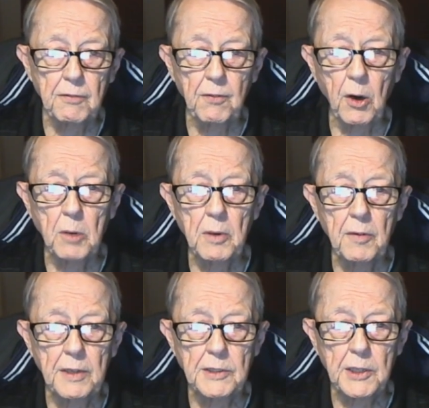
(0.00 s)
form
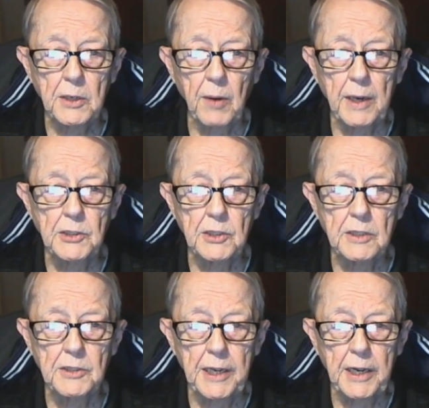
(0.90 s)
of his
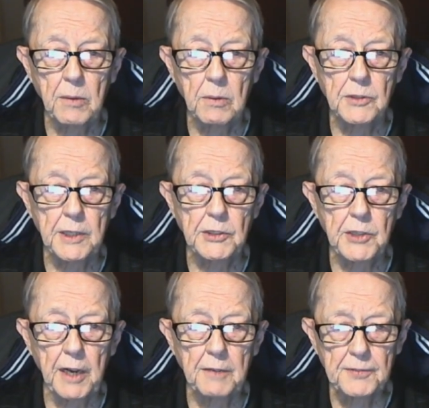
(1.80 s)
equations, E equals
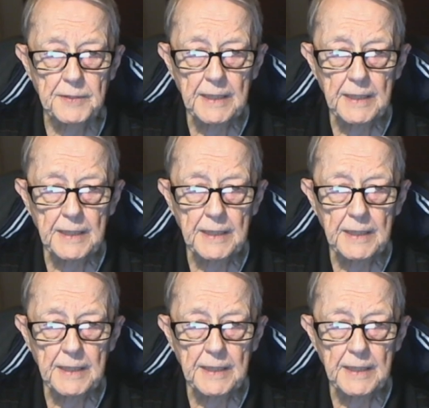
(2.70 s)
HF.